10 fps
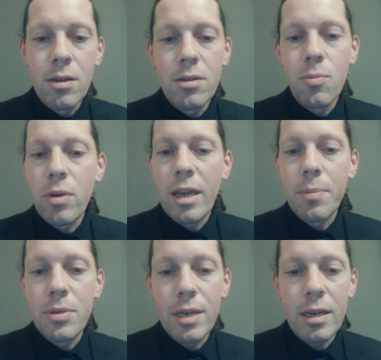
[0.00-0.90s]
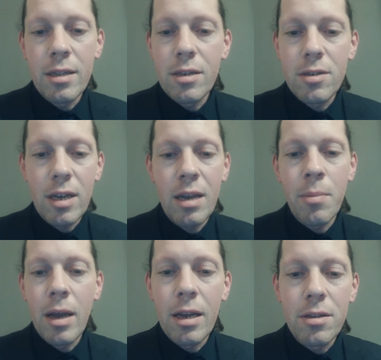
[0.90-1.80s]
We keep seeing the same
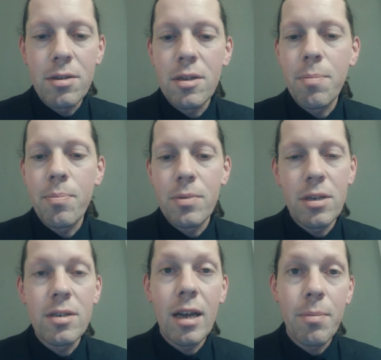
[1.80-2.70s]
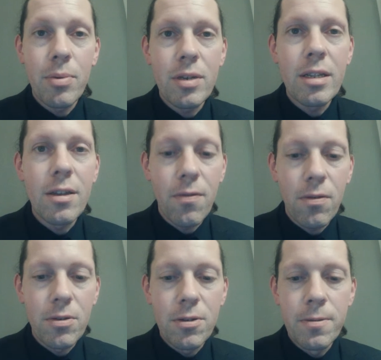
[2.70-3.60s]
8 to 10%
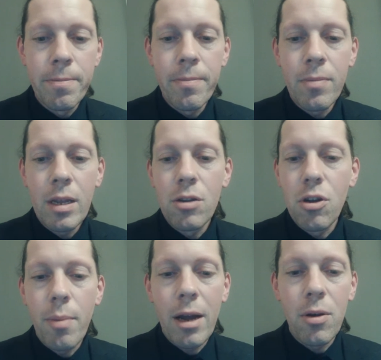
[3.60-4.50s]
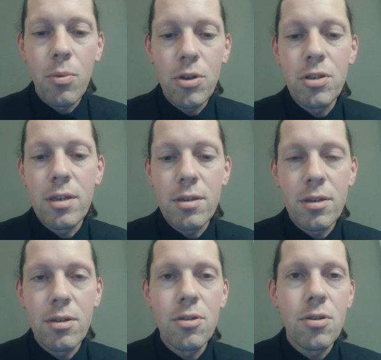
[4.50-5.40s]
difference no matter which
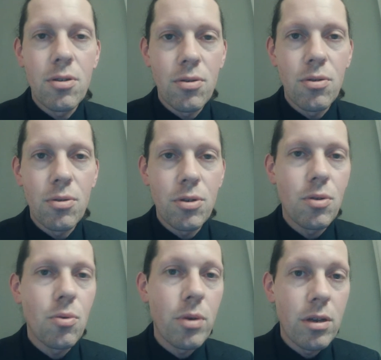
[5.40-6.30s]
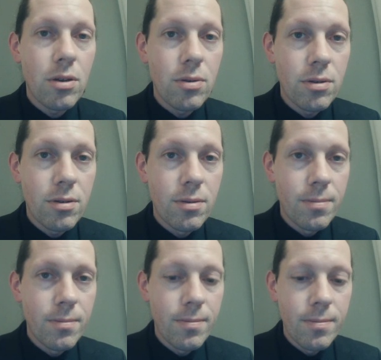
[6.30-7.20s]
distance tools we use.
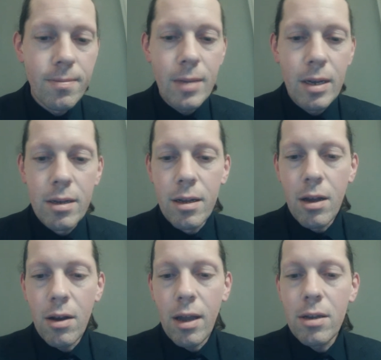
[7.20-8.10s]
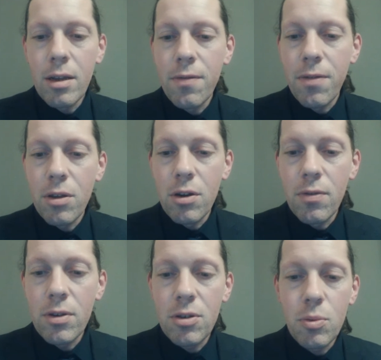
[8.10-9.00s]
Okay, if the
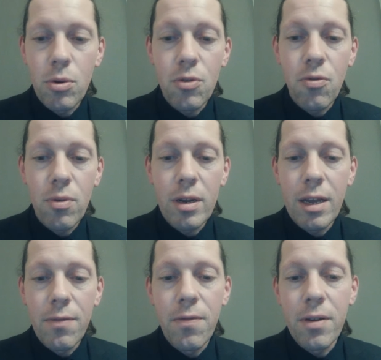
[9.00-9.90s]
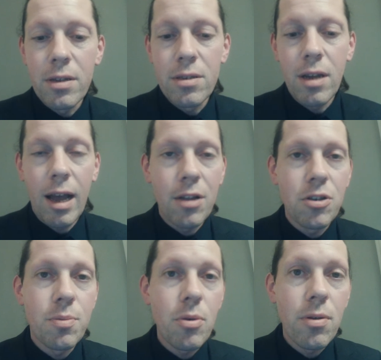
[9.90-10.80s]
universe were truly infinite and
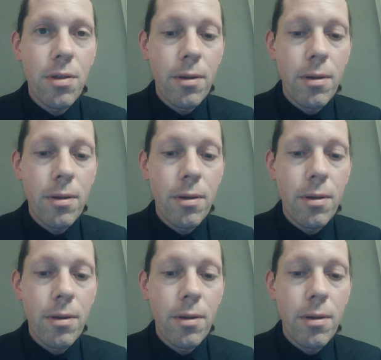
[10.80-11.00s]
smooth,